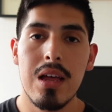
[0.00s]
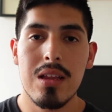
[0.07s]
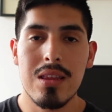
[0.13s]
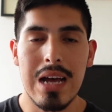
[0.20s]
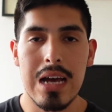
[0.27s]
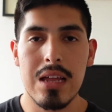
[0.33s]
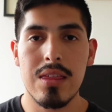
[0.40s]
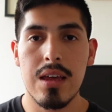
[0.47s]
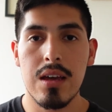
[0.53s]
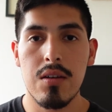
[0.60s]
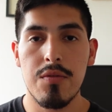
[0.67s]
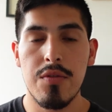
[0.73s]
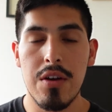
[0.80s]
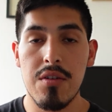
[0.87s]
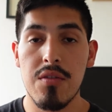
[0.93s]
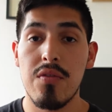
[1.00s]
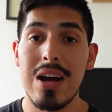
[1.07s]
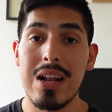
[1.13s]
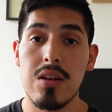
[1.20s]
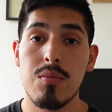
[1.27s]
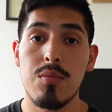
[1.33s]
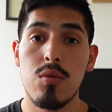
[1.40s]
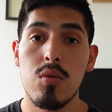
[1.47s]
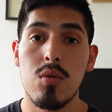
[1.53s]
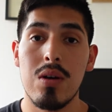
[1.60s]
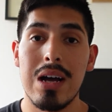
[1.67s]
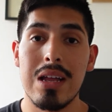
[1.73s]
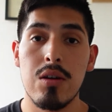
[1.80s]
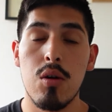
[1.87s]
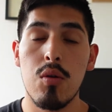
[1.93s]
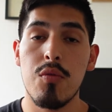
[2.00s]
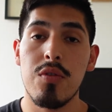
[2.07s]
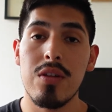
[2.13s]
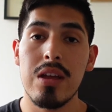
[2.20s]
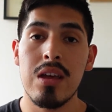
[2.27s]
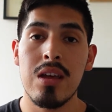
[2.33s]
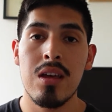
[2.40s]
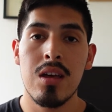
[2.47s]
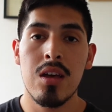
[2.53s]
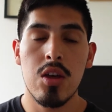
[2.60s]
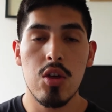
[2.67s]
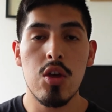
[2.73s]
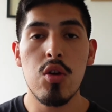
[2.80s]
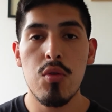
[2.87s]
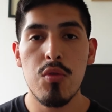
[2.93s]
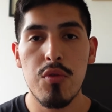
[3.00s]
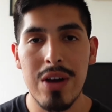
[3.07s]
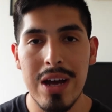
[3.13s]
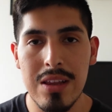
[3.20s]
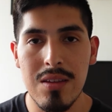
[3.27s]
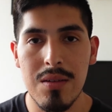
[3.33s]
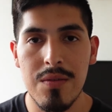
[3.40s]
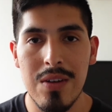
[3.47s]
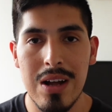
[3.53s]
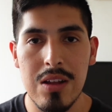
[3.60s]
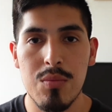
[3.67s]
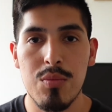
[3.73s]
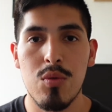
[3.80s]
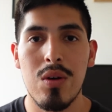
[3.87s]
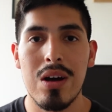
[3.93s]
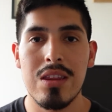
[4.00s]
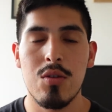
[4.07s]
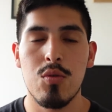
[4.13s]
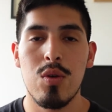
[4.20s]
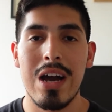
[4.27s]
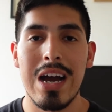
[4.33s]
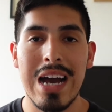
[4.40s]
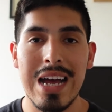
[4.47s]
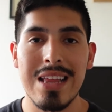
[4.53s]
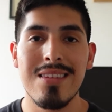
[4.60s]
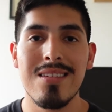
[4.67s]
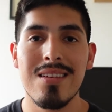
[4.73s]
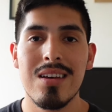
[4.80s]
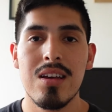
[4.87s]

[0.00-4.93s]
that I think are very valuable, and hopefully you find them valuable and they will add